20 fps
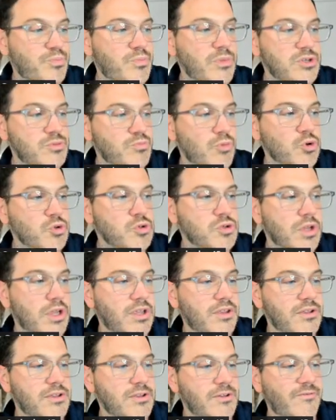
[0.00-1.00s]
is most
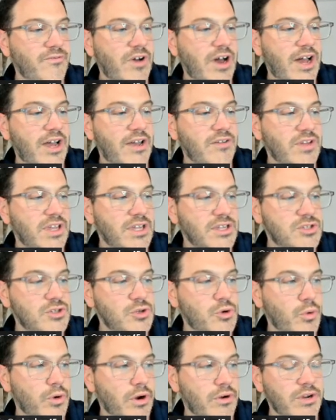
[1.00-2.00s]
likely the 5
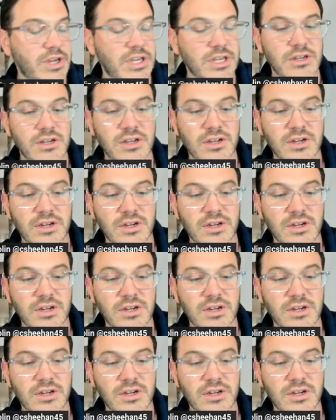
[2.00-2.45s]
Antiquarian.